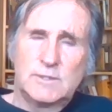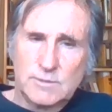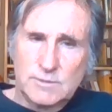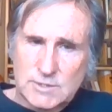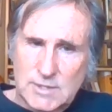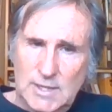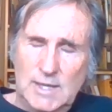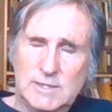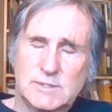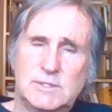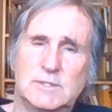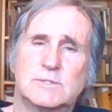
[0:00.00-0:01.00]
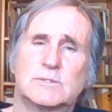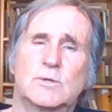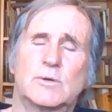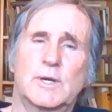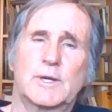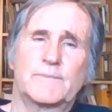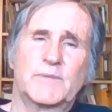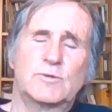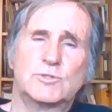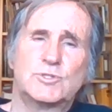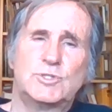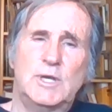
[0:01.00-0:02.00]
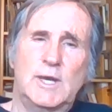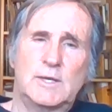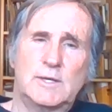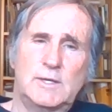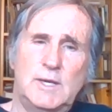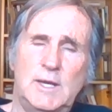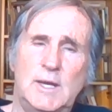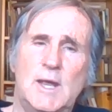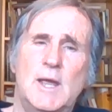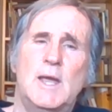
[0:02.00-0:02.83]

turns against historic Christianity,